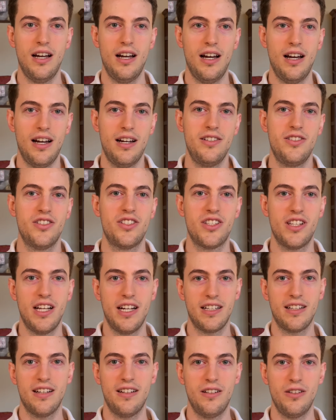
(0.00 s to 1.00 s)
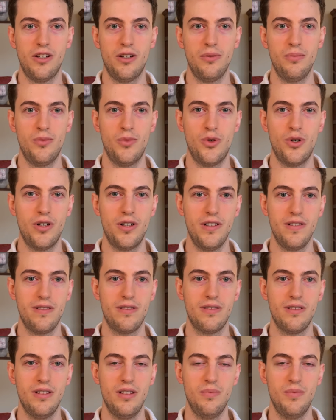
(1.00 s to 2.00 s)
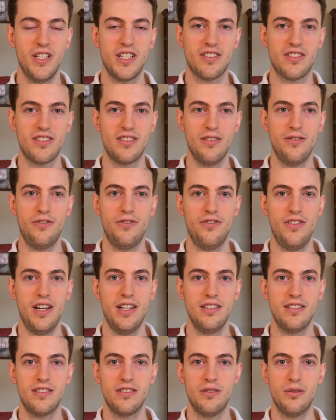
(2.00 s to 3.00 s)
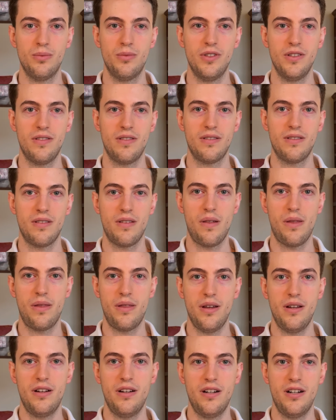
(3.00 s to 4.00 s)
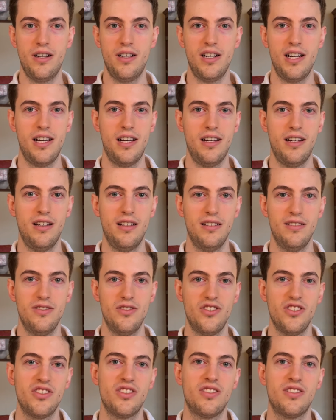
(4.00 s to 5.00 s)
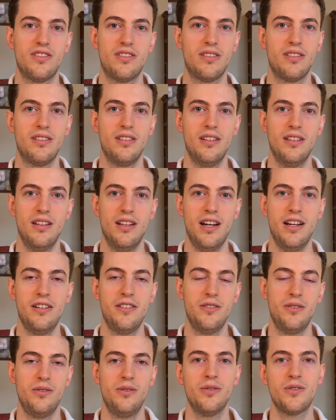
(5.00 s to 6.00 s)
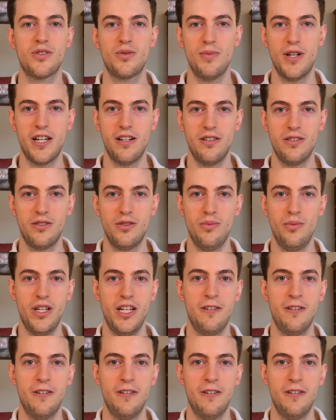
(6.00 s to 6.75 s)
I just like that a lot more. It, it makes the face a little bit thinner and just, I don't know, it looks better to me.